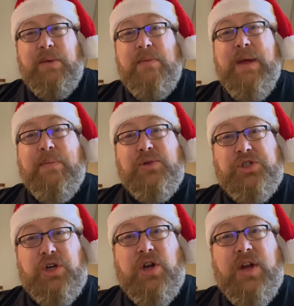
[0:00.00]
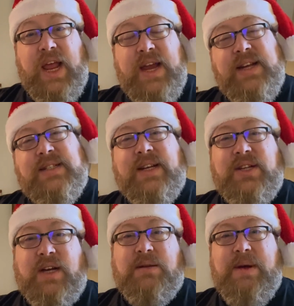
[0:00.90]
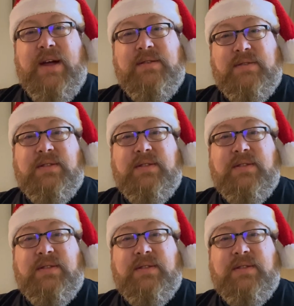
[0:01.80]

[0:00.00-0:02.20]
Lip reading: the maple sugar candies I talked about